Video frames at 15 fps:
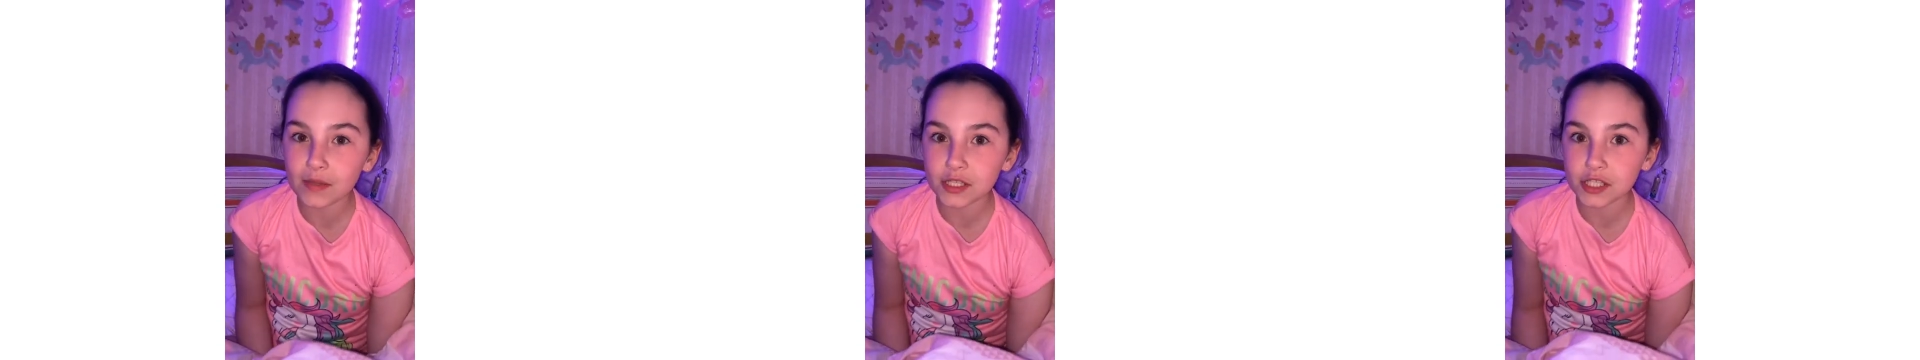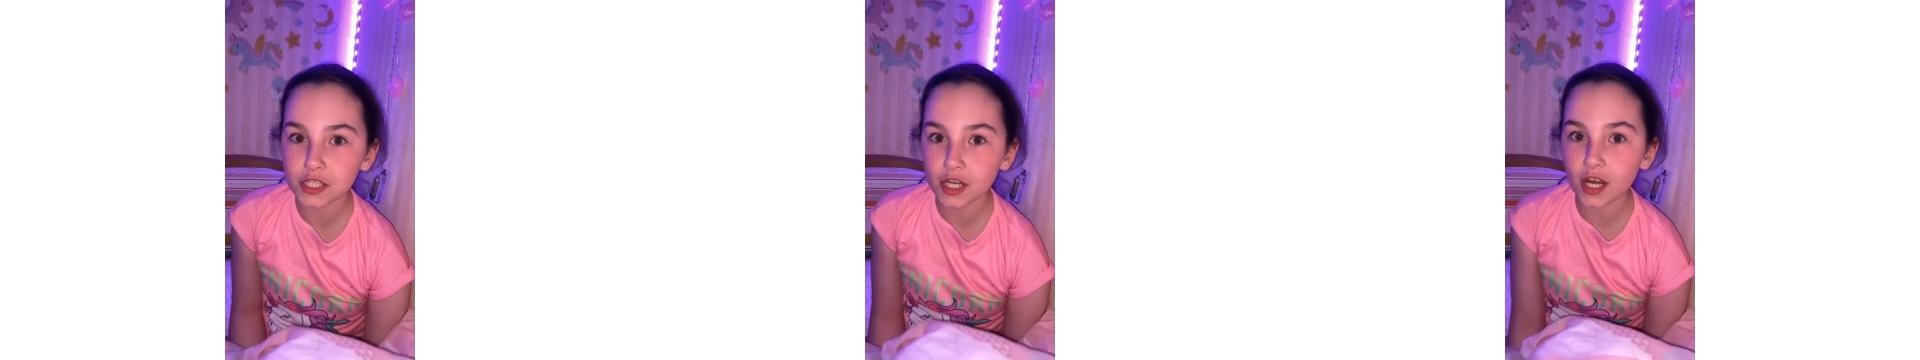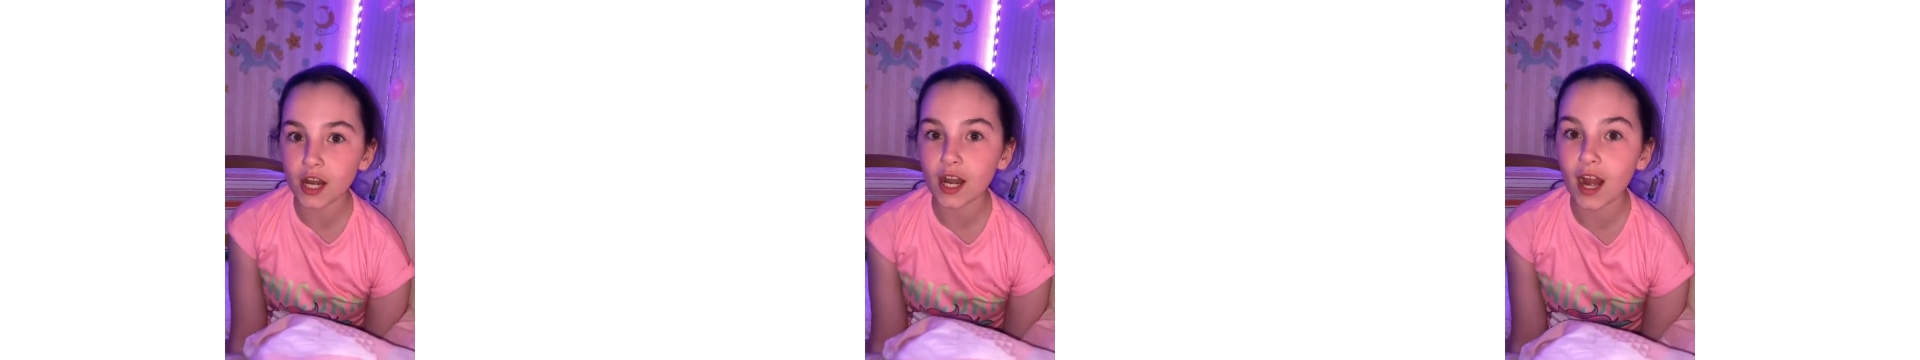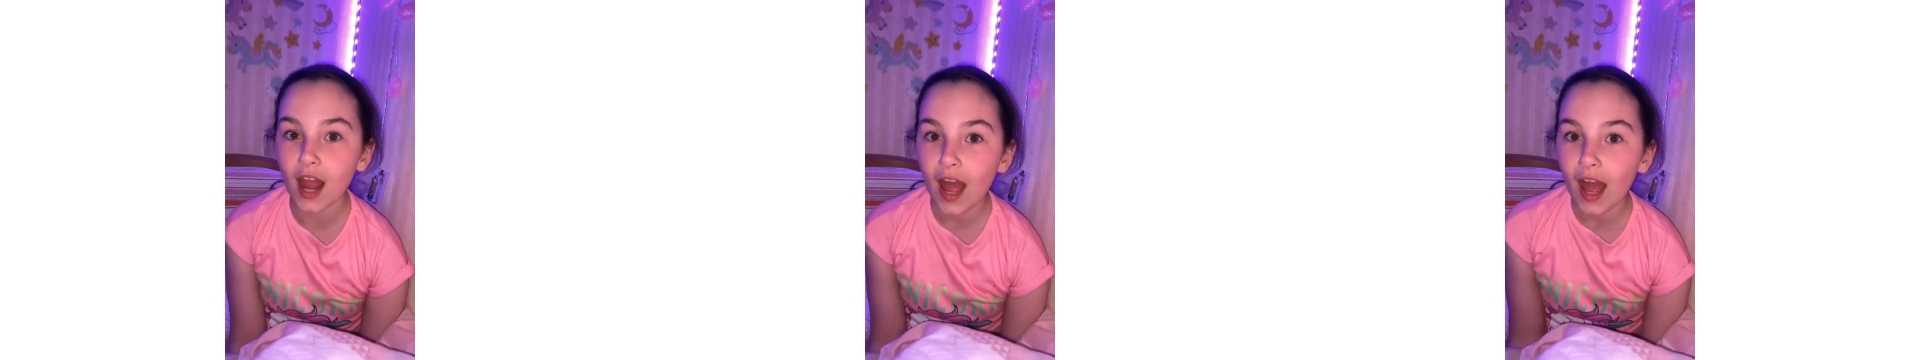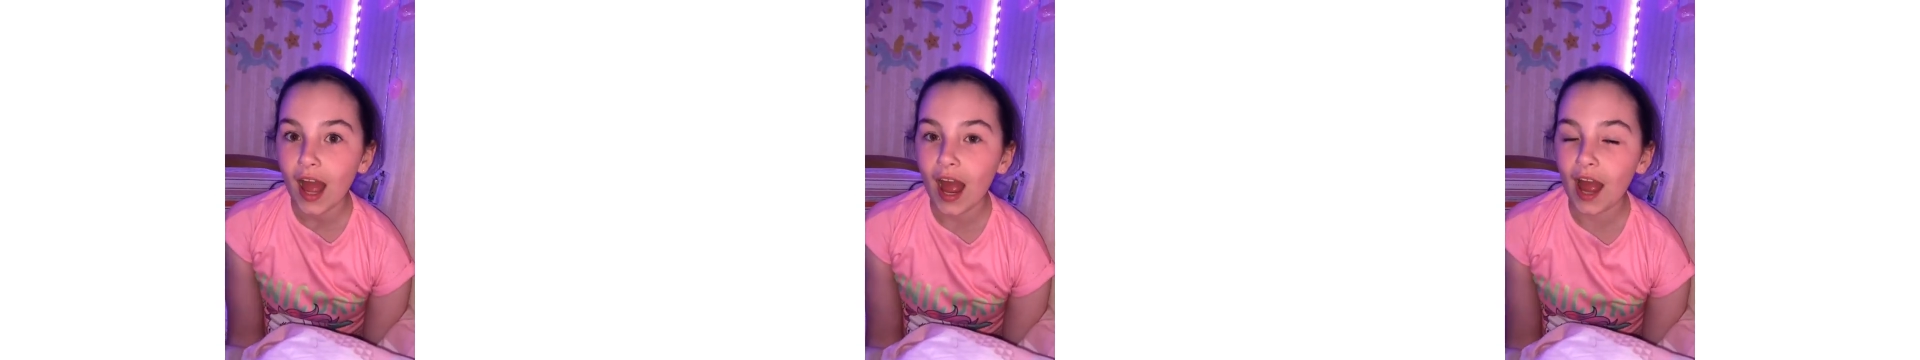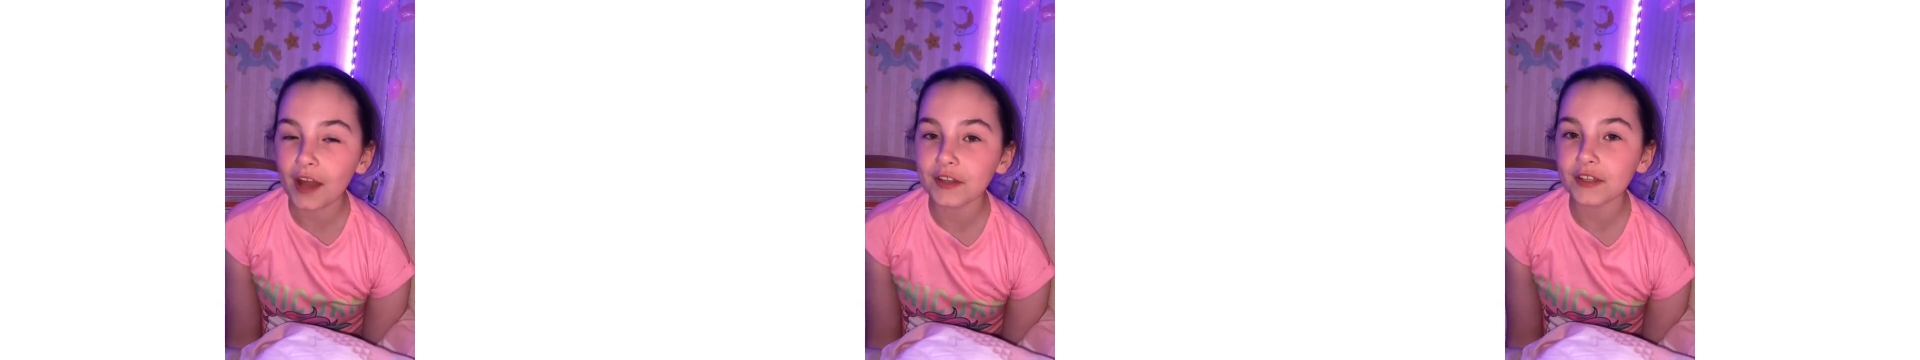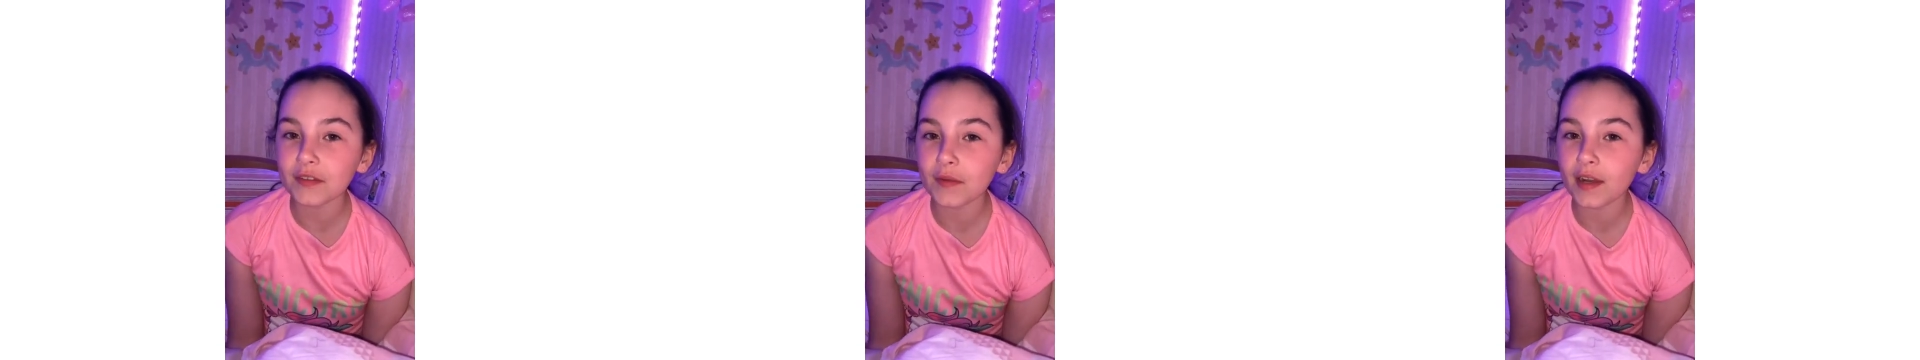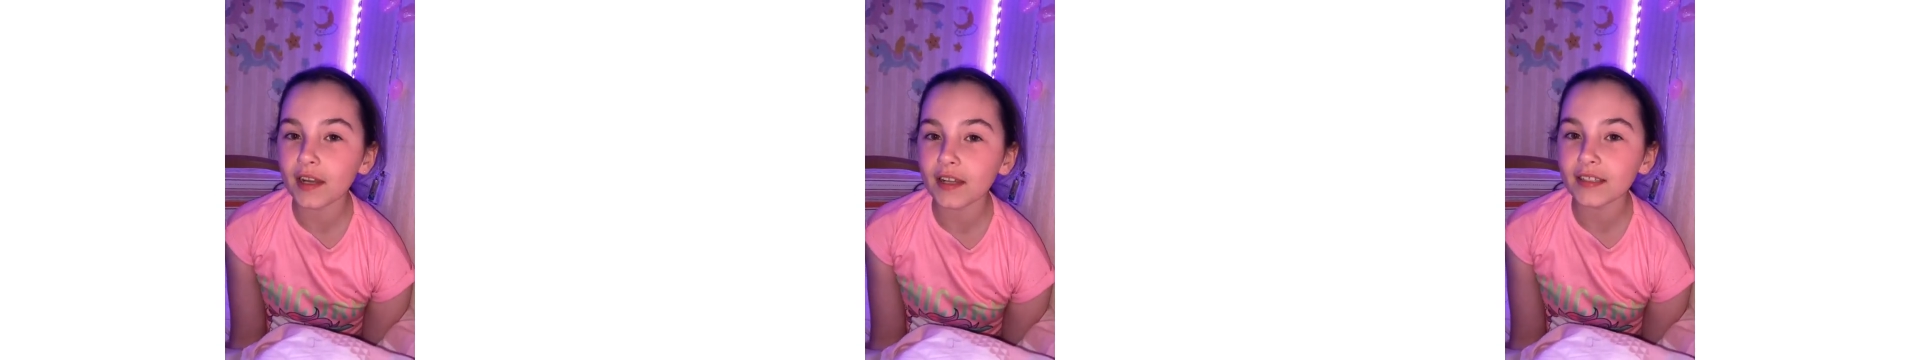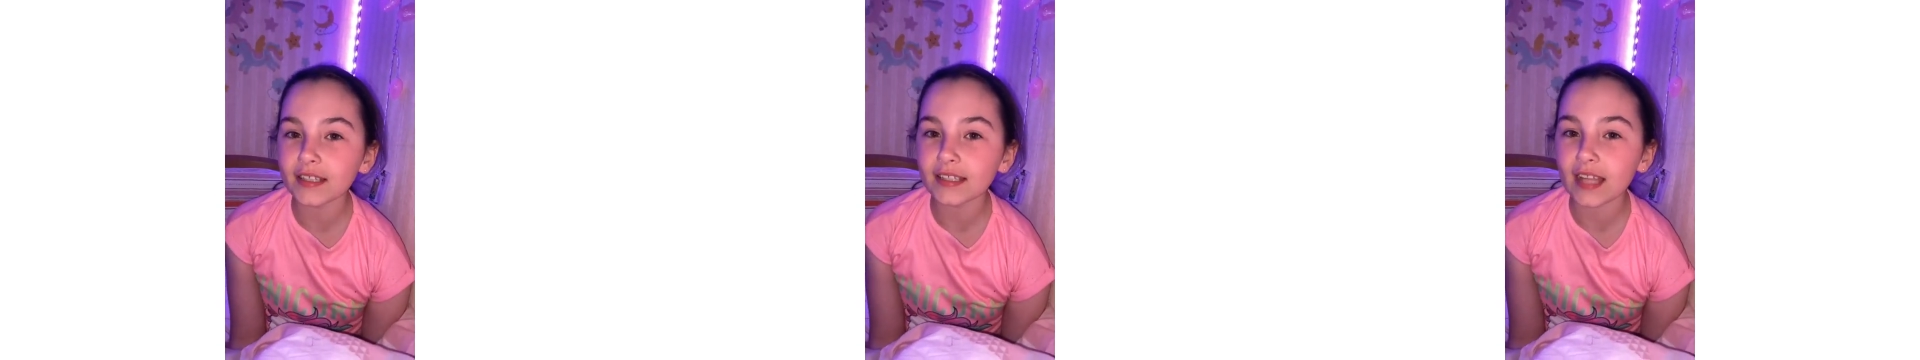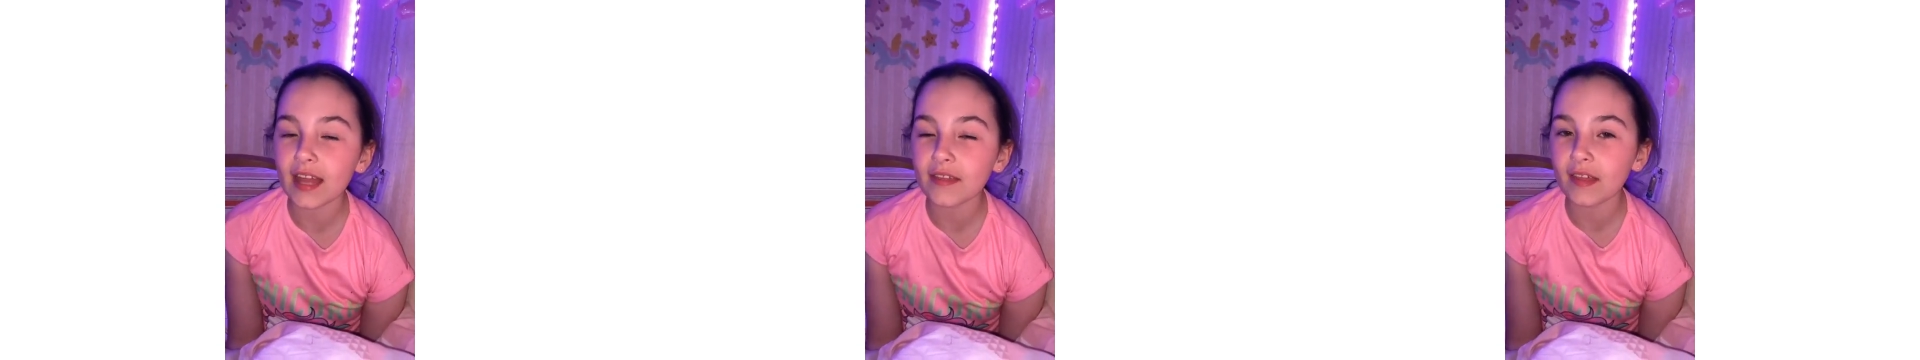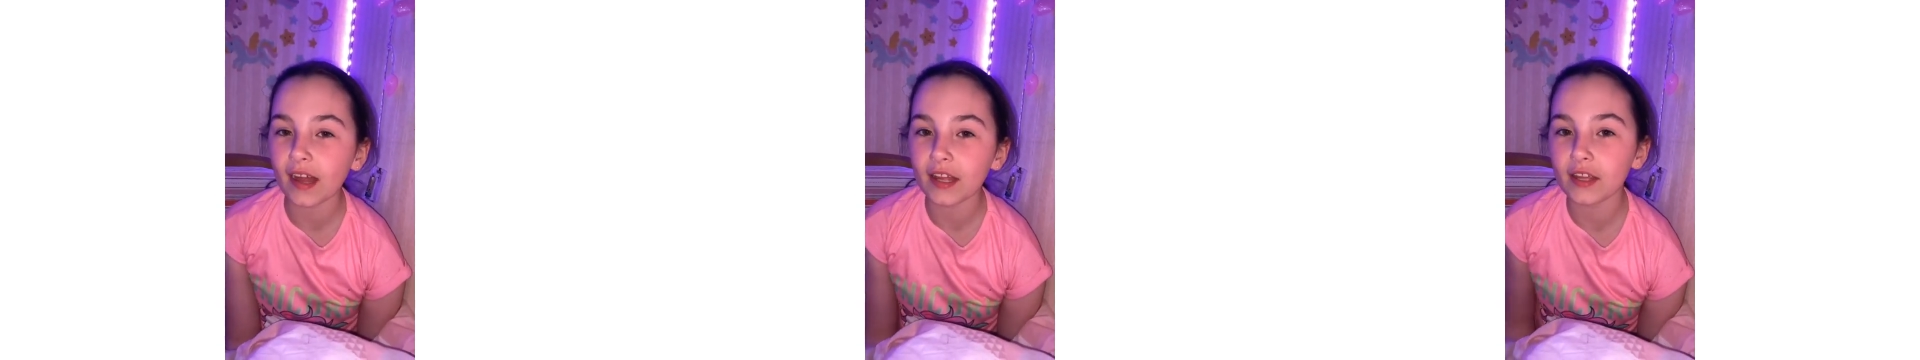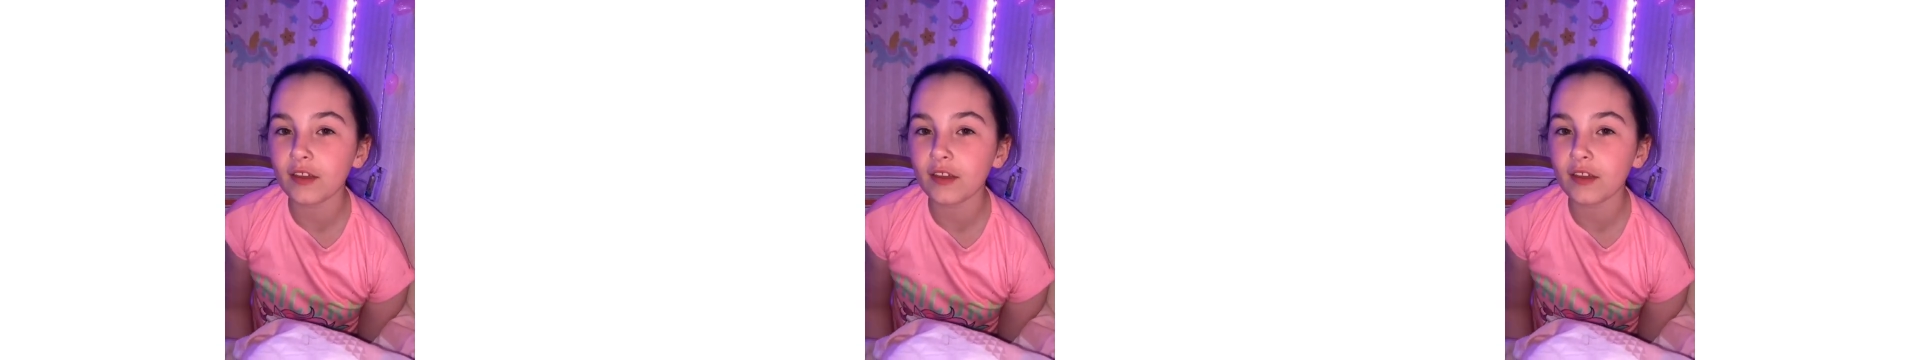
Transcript: Mister. I just wanted to say thank